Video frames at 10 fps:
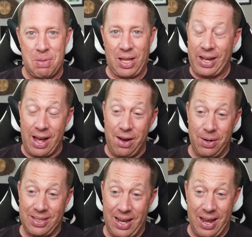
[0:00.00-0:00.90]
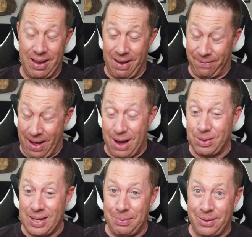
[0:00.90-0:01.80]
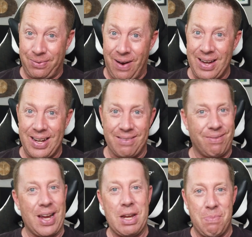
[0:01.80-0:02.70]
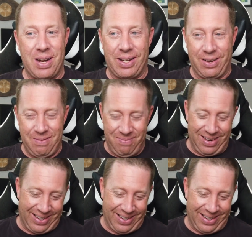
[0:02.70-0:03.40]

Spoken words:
but like I always say, if I was able to find it, anybody could.